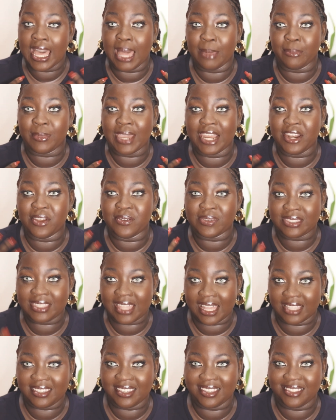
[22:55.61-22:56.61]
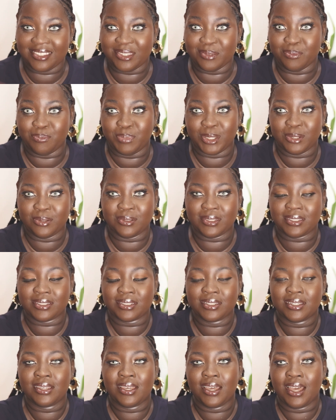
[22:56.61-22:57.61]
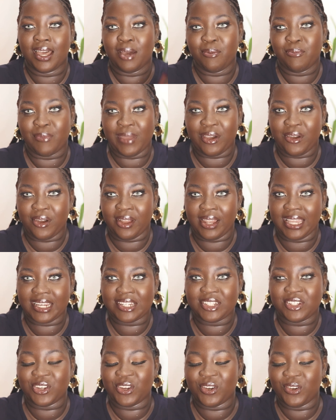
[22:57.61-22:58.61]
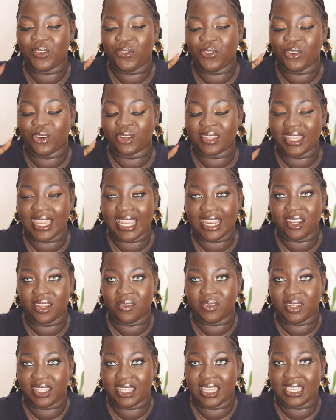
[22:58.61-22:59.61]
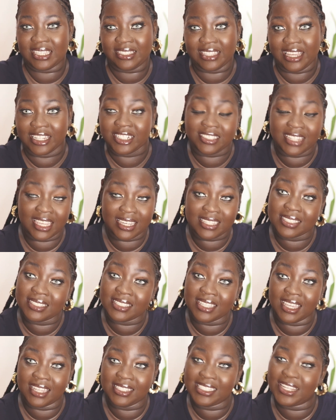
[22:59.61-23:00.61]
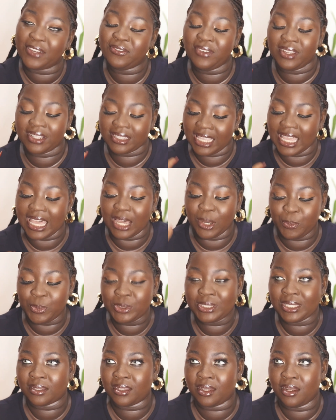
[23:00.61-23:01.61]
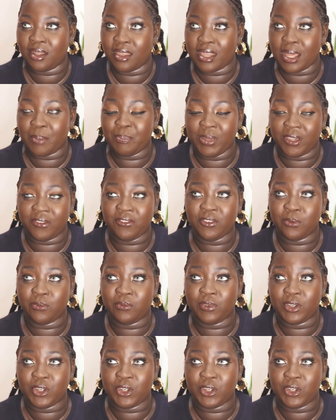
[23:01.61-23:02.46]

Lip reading: I'm kind of starting to build my collection for the end of the year / next year. Definitely, I'll put up another perfume